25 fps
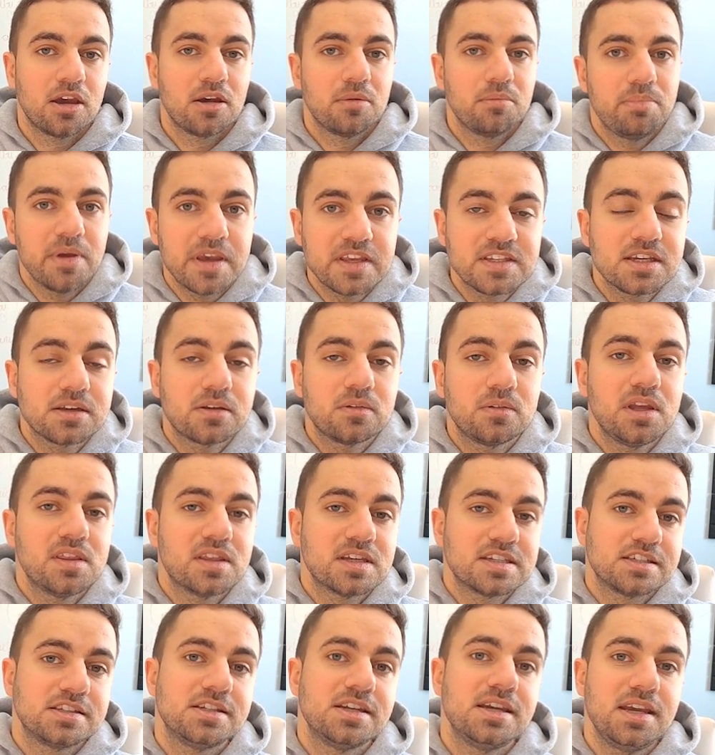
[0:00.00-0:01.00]
Basically, the
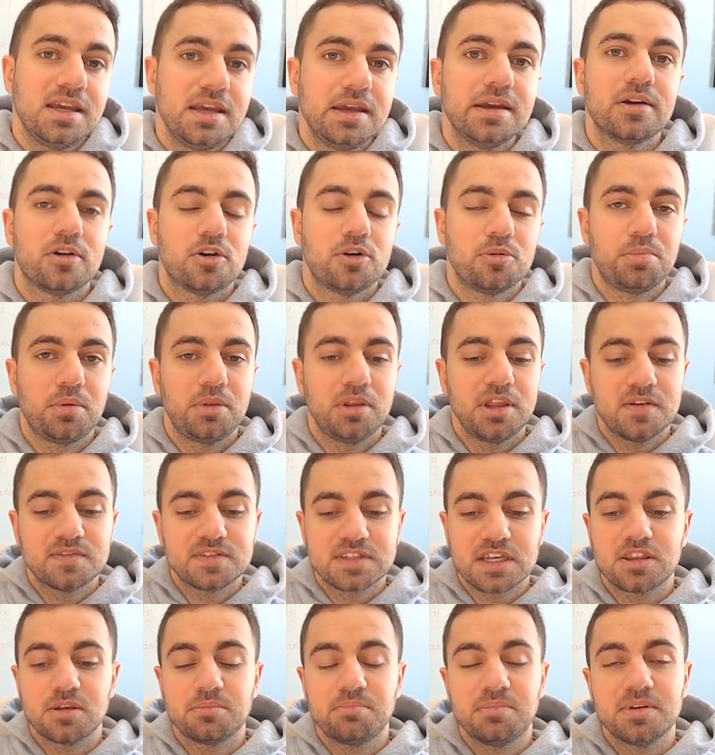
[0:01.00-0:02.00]
CEO believes
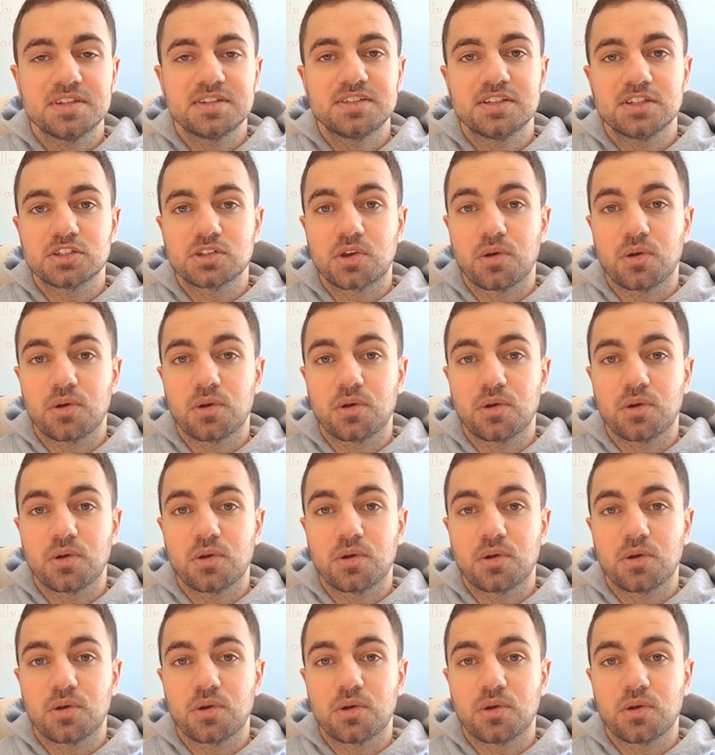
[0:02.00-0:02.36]
that the business